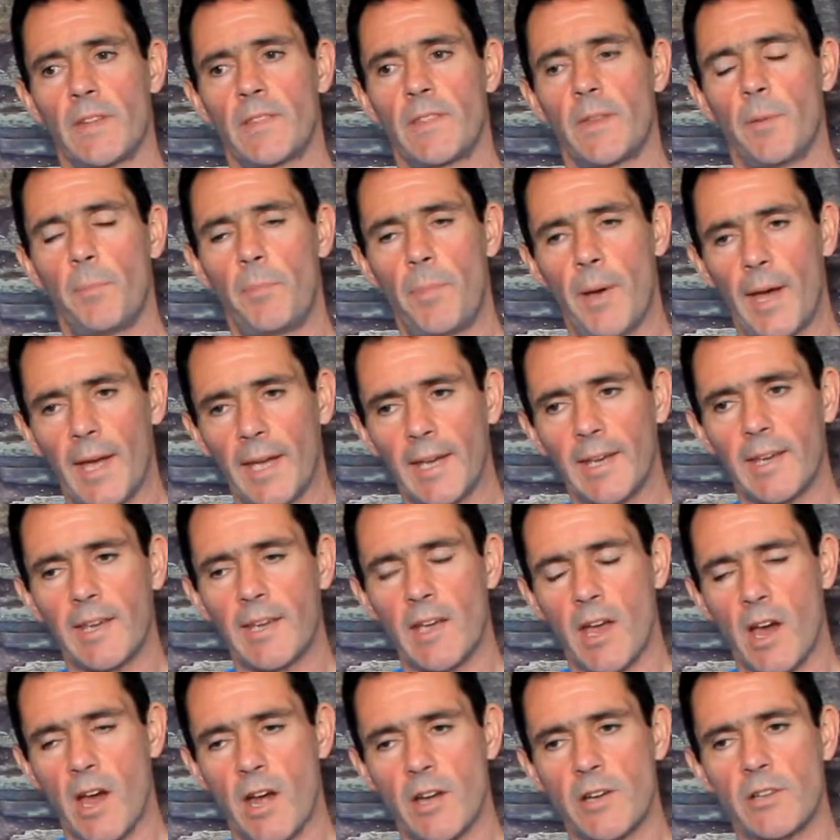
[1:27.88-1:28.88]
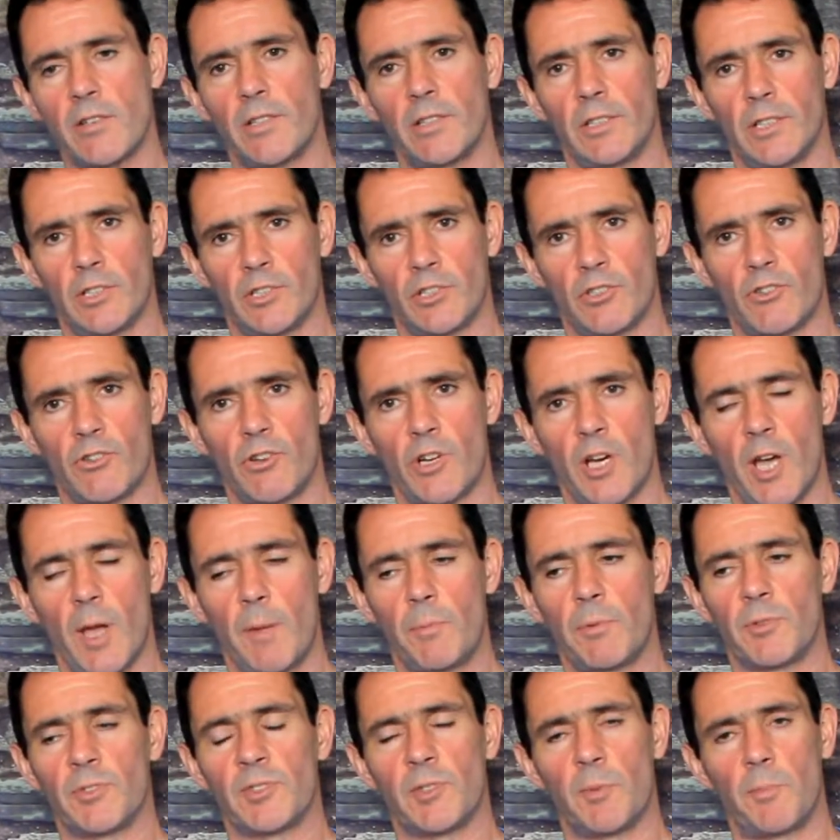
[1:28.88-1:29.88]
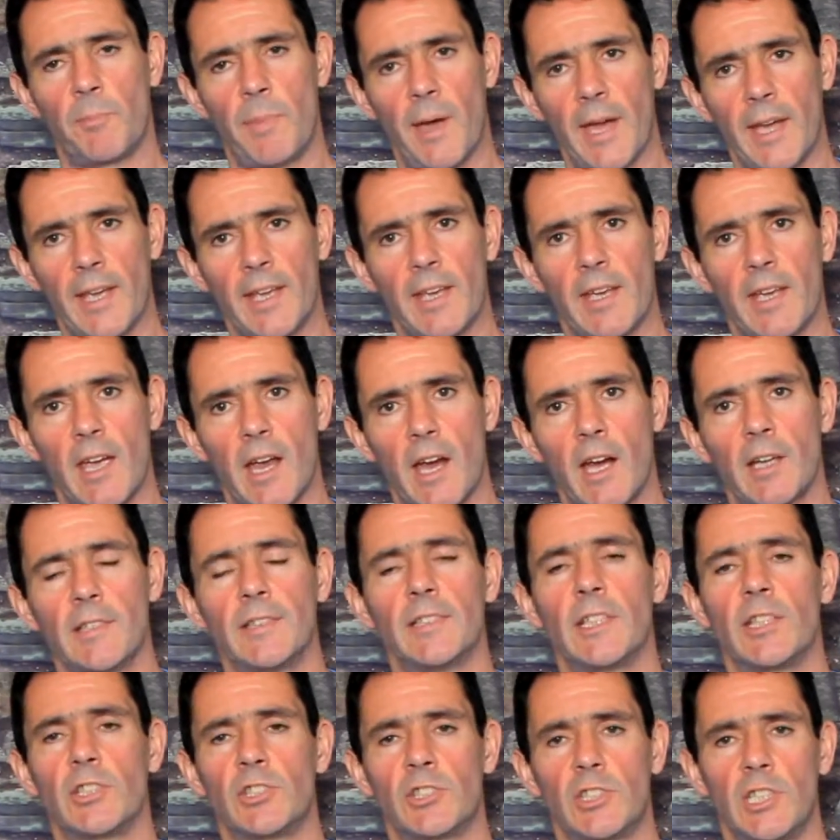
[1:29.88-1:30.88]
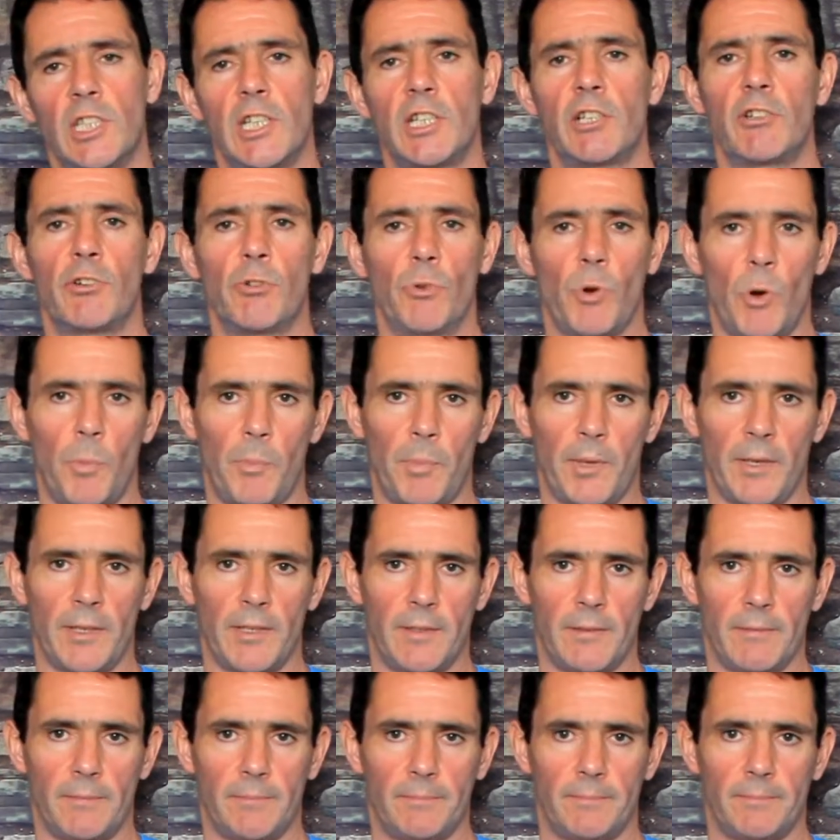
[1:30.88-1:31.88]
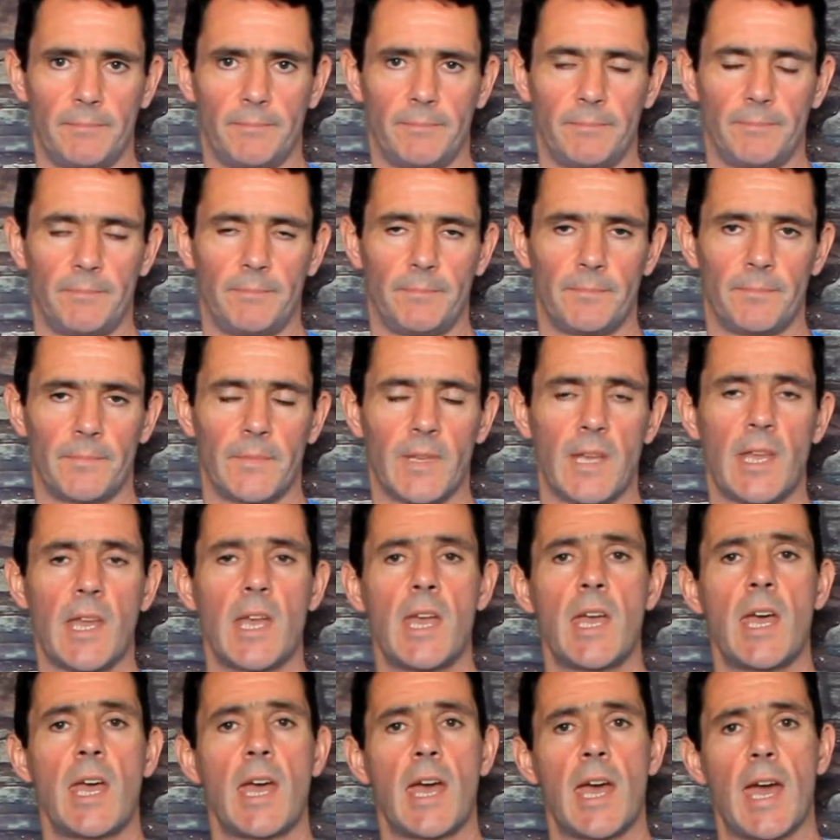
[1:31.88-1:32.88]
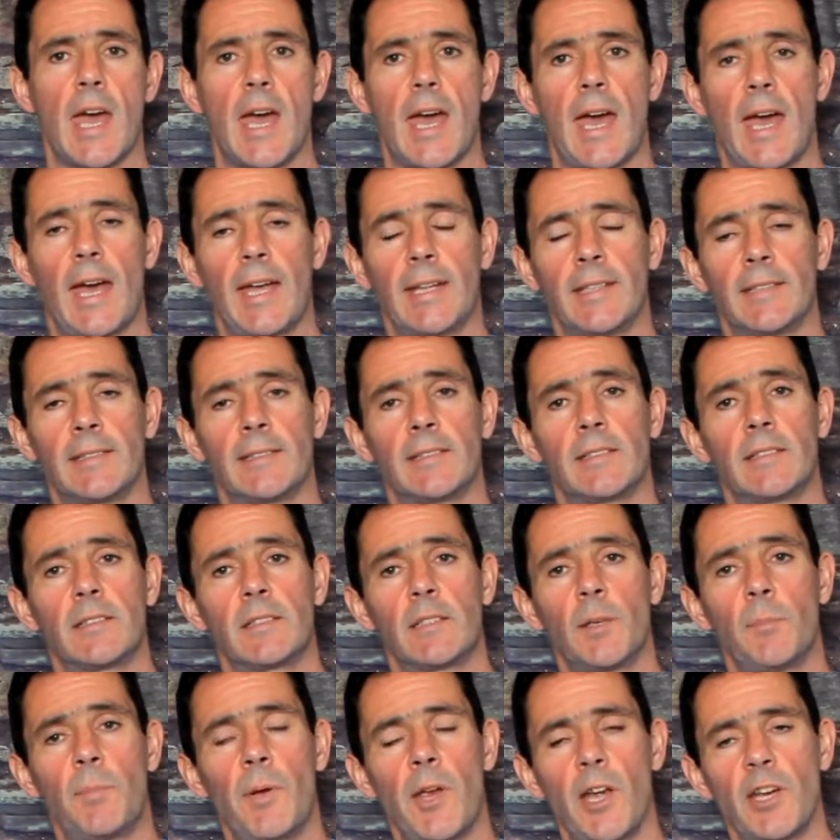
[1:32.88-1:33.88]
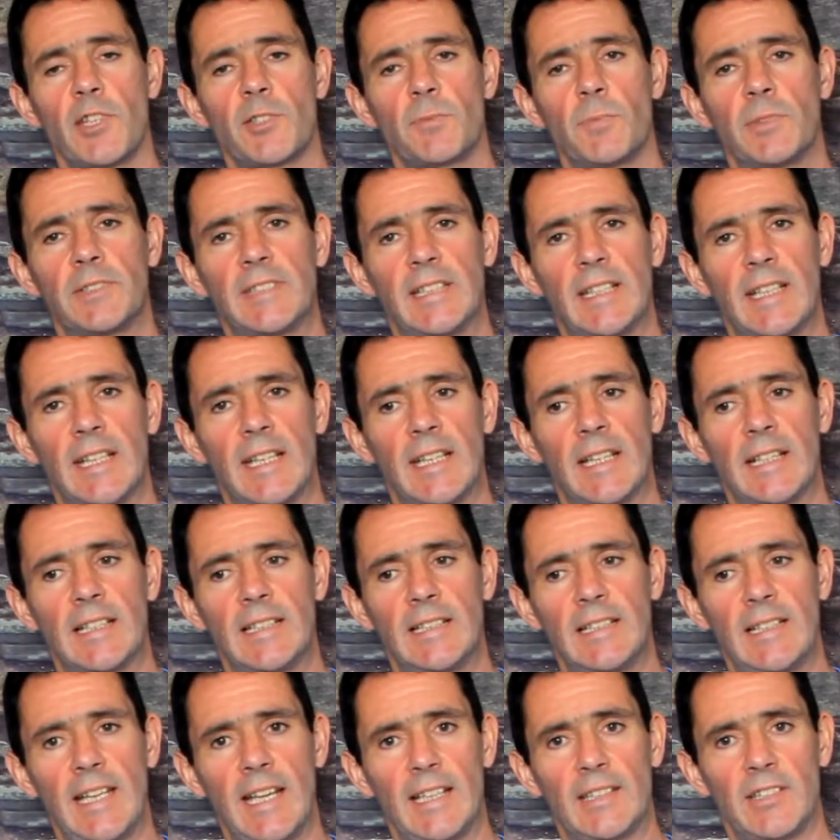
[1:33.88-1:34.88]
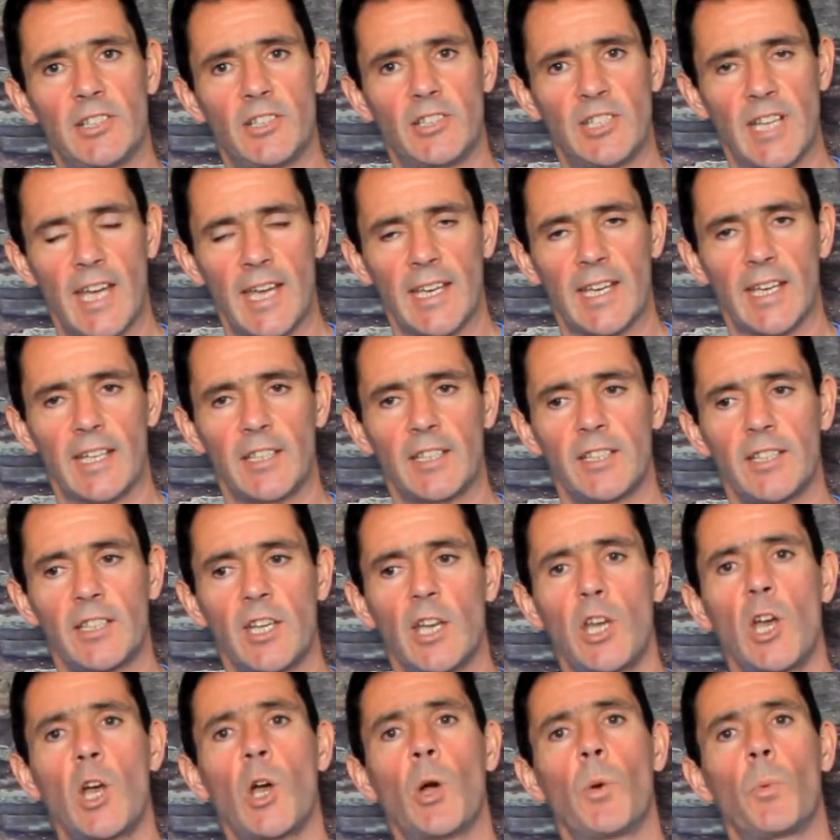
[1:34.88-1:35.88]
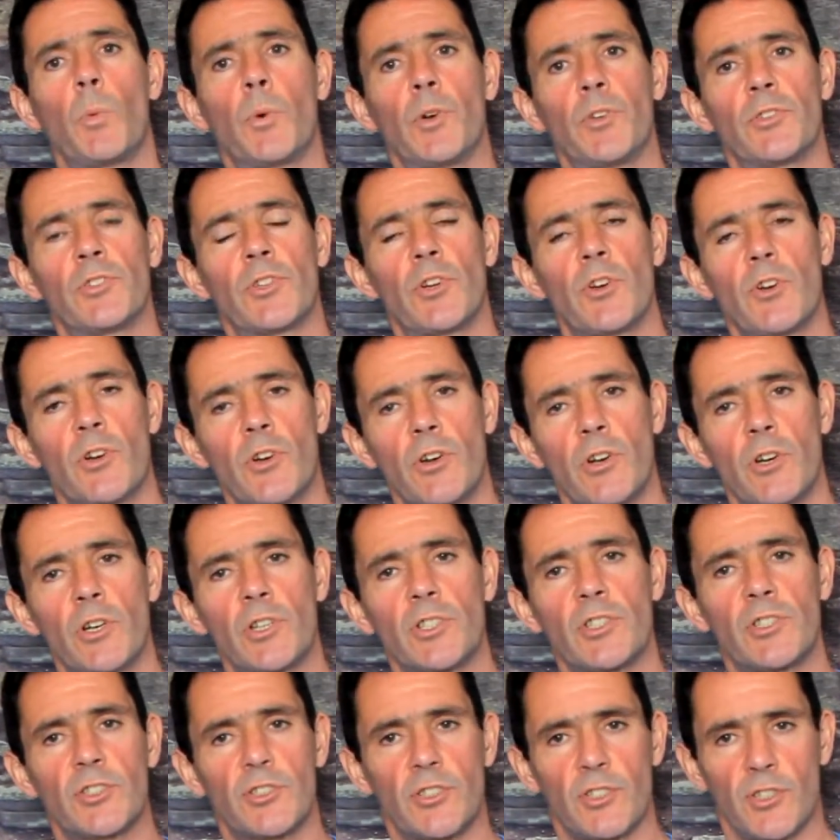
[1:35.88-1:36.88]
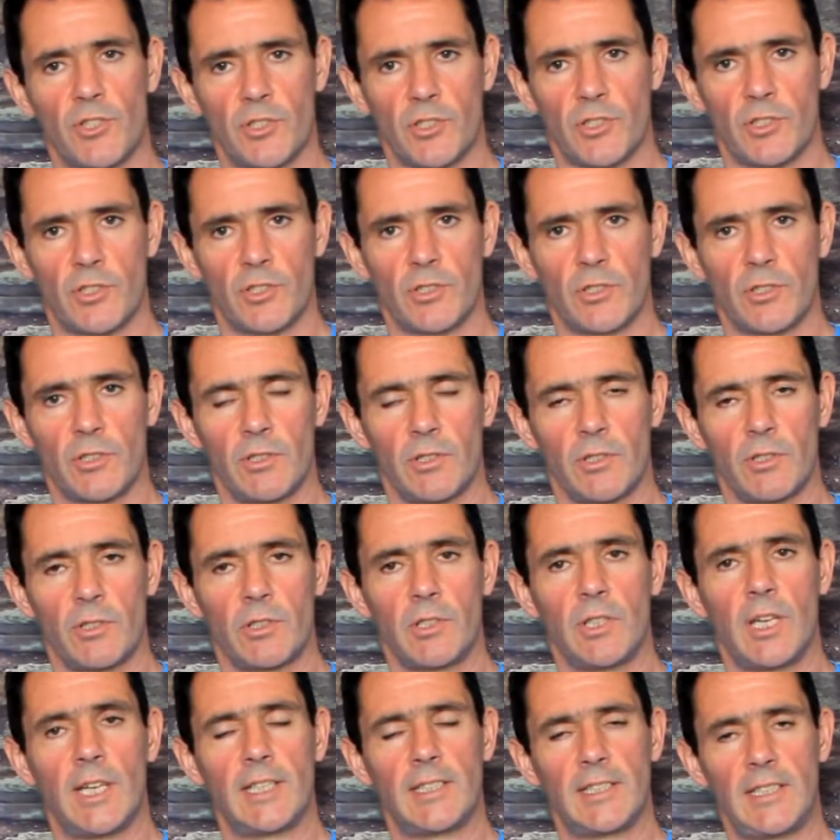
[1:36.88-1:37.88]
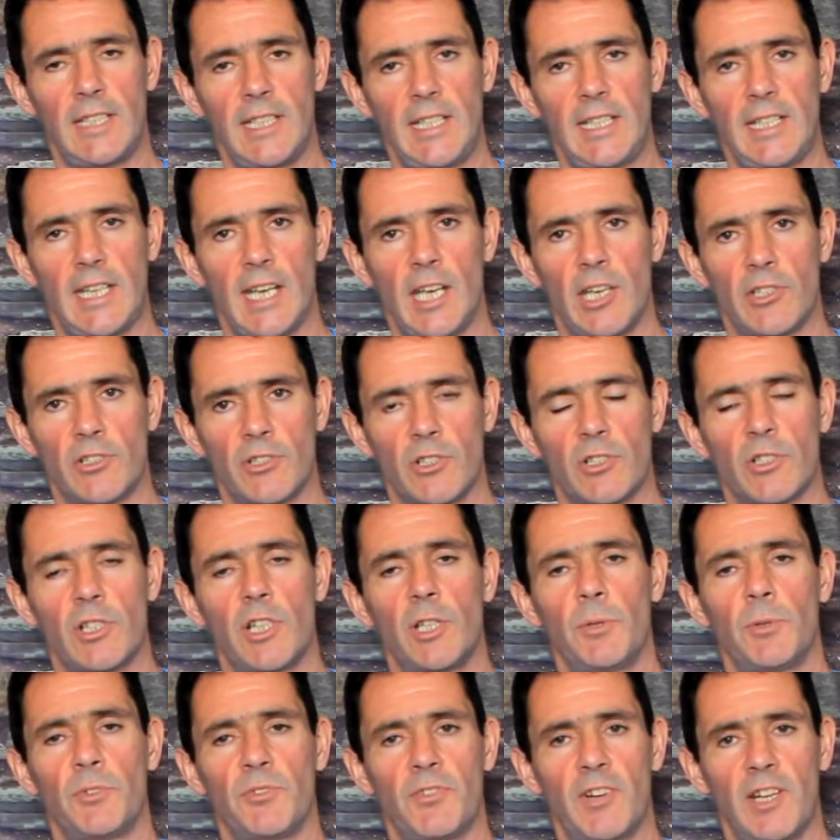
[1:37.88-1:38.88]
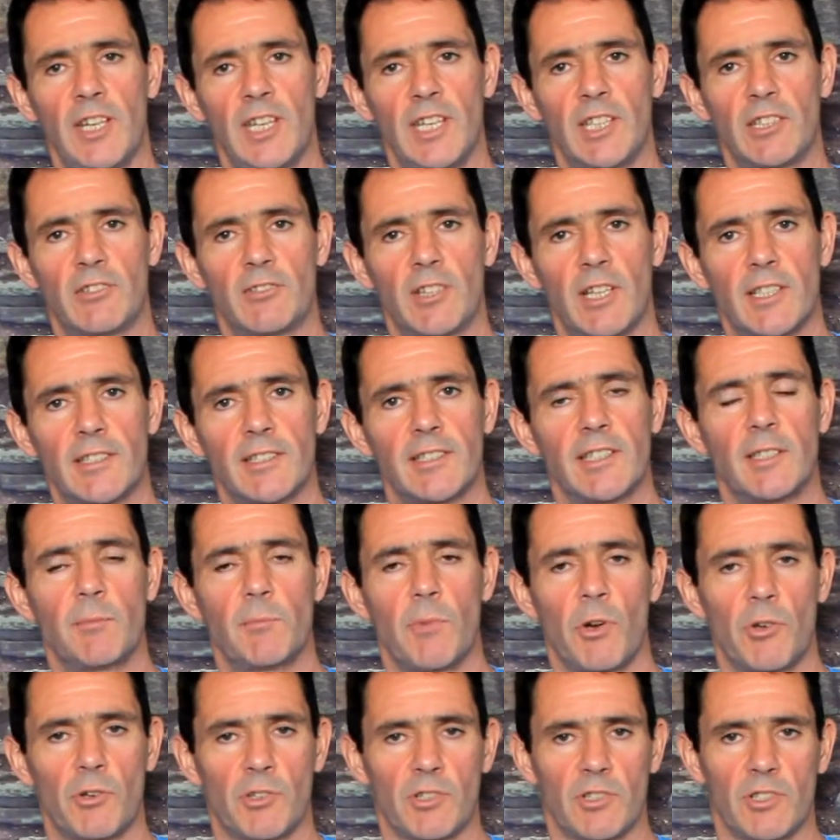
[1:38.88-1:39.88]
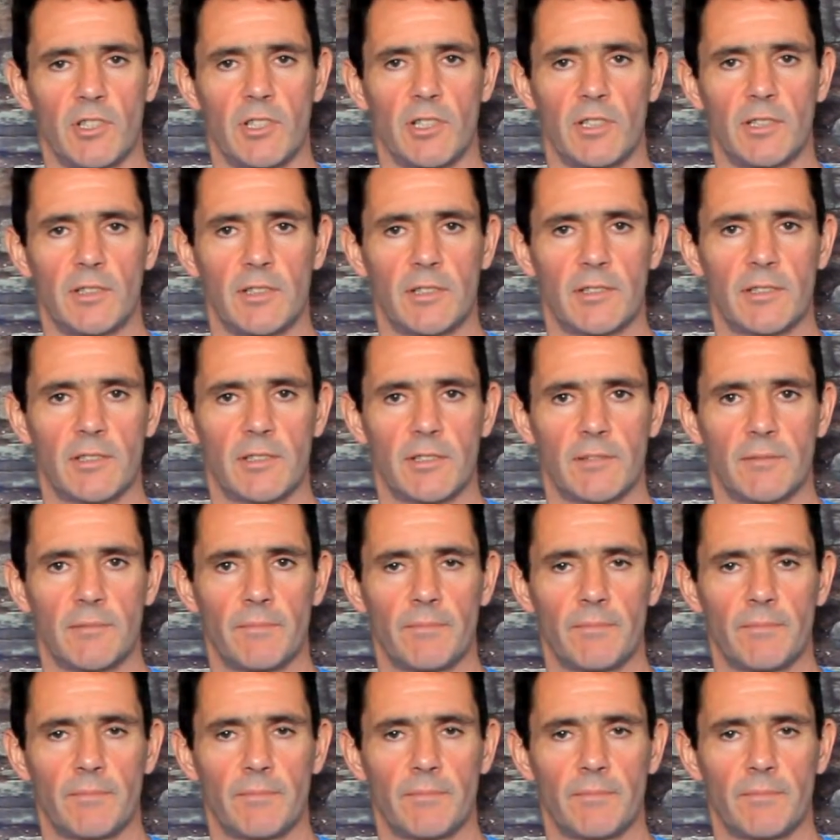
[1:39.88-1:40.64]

The back garden I described was the back garden that she grew up in. And the person with the leather jacket was her son, a teenager who was very interested in motorcycles.